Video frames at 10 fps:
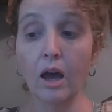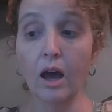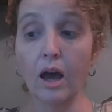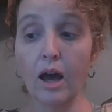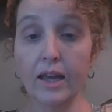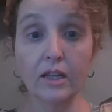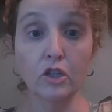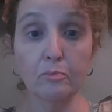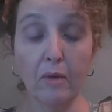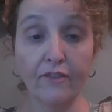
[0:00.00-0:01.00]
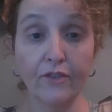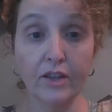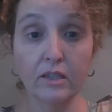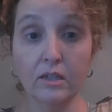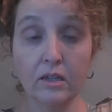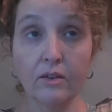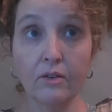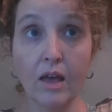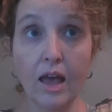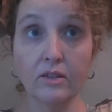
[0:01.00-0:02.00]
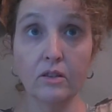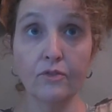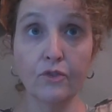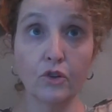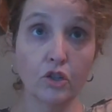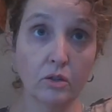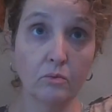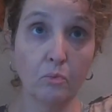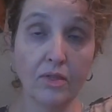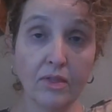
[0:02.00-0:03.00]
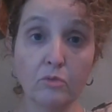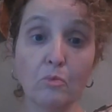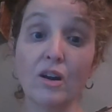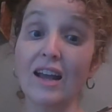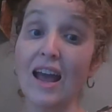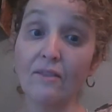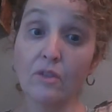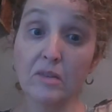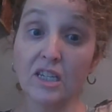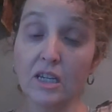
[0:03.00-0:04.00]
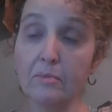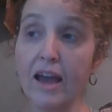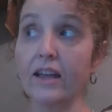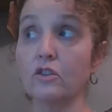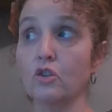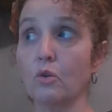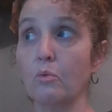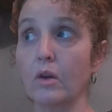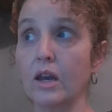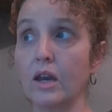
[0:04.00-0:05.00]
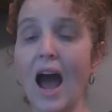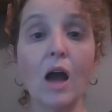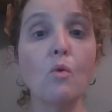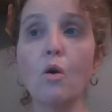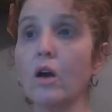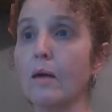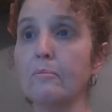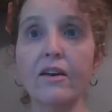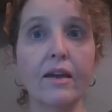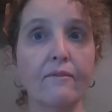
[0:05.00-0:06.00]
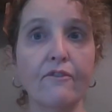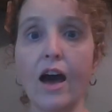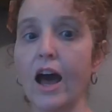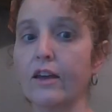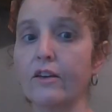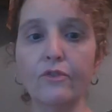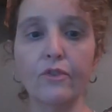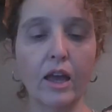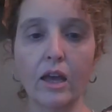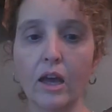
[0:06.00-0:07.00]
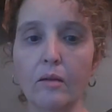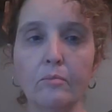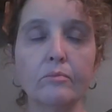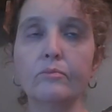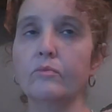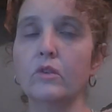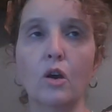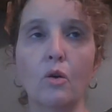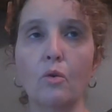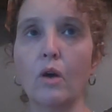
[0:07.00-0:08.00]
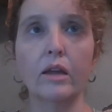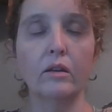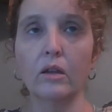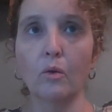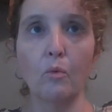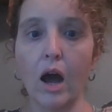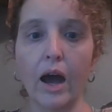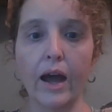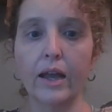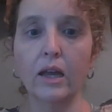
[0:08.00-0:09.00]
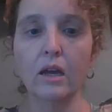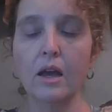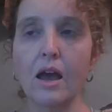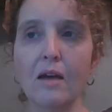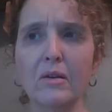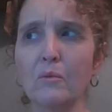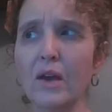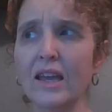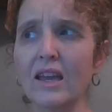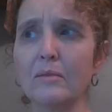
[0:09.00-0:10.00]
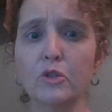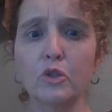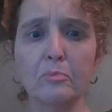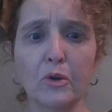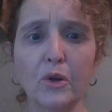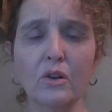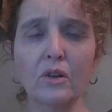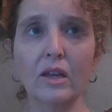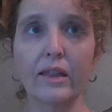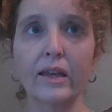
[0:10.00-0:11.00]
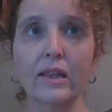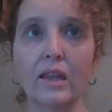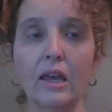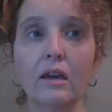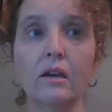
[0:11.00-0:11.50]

English breakfast as the first one this morning. I have them in tea bags, so when I woke up at 5 a.m., no idea why, been waking up super early lately.